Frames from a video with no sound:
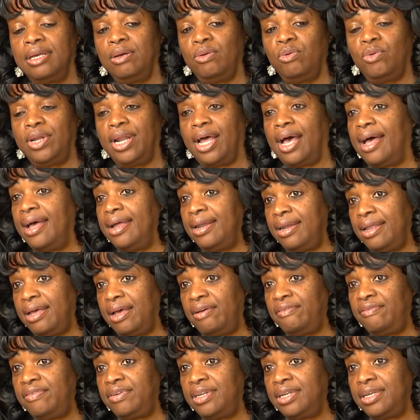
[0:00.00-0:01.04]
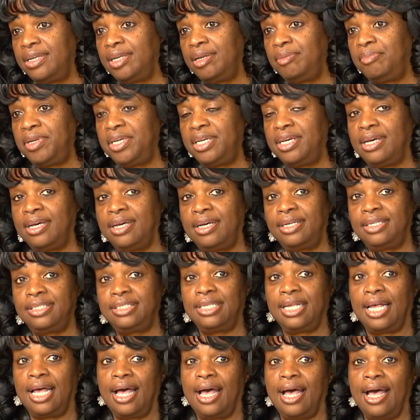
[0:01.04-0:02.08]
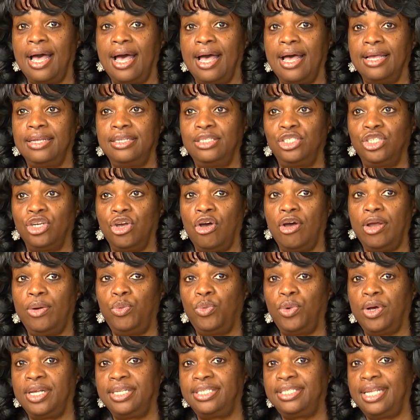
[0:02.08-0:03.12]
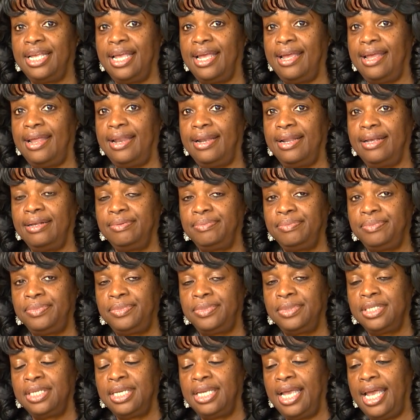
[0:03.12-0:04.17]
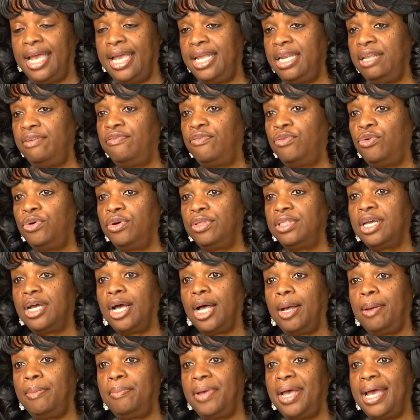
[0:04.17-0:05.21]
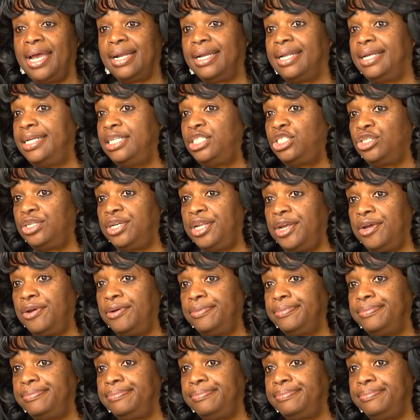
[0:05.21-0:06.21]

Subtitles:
when I left because John was an 84th combat engineer